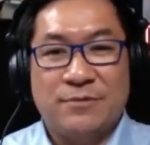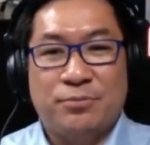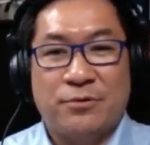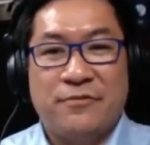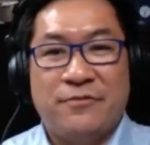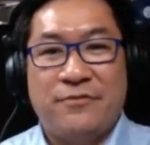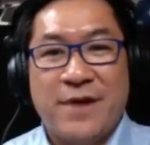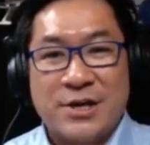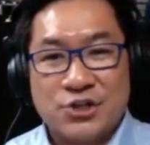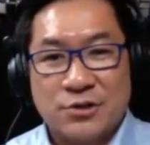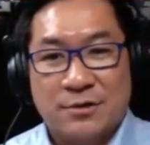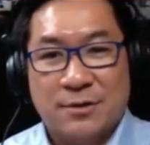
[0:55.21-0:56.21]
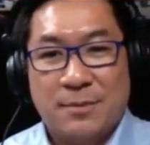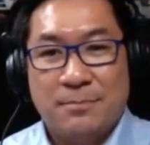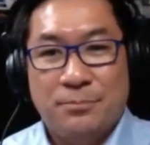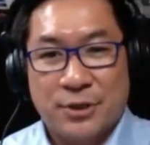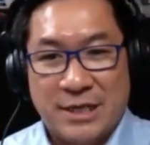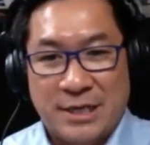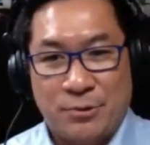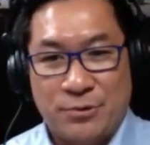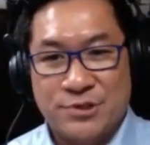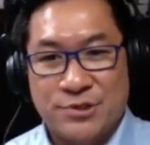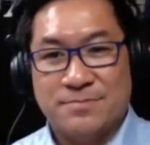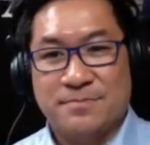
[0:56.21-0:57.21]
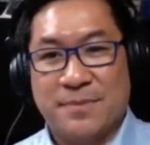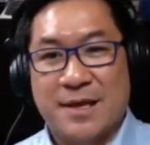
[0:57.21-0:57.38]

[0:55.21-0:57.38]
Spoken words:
of Professional Bookkeepers.